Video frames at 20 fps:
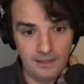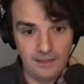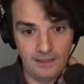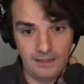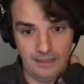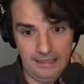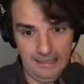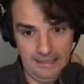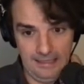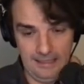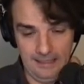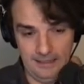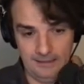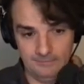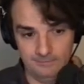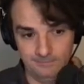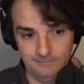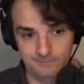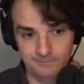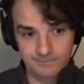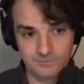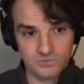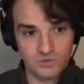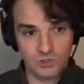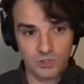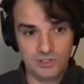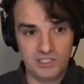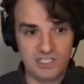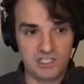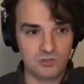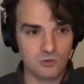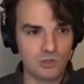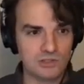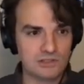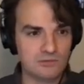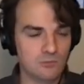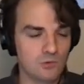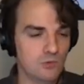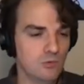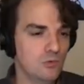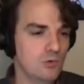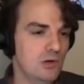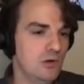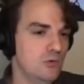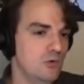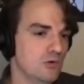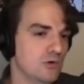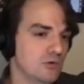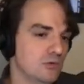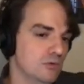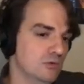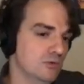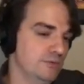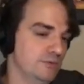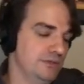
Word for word: Um, so this is what we will look.